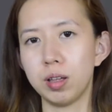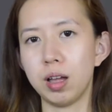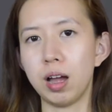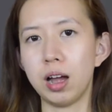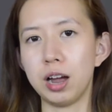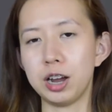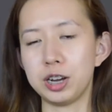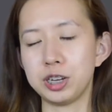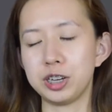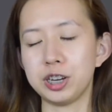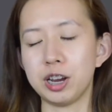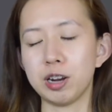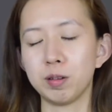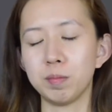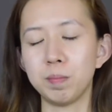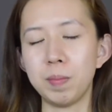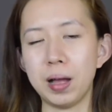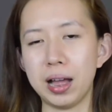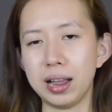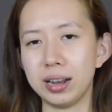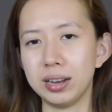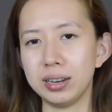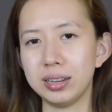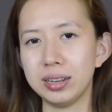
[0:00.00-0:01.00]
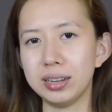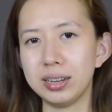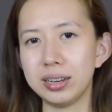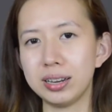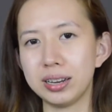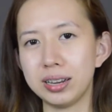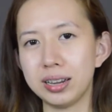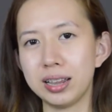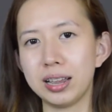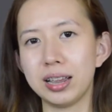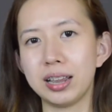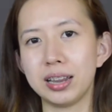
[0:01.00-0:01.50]
eyeshadow palette
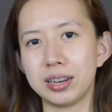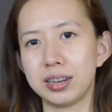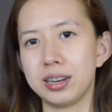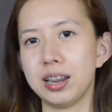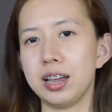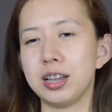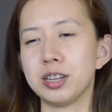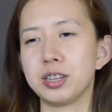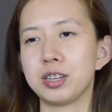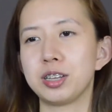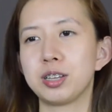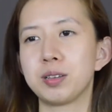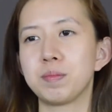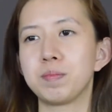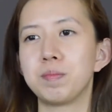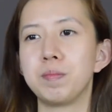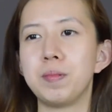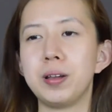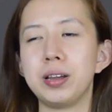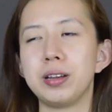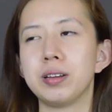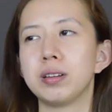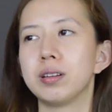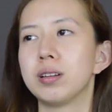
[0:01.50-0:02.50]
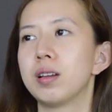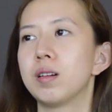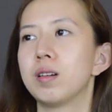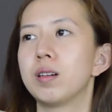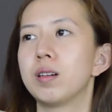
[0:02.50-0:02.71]
that's been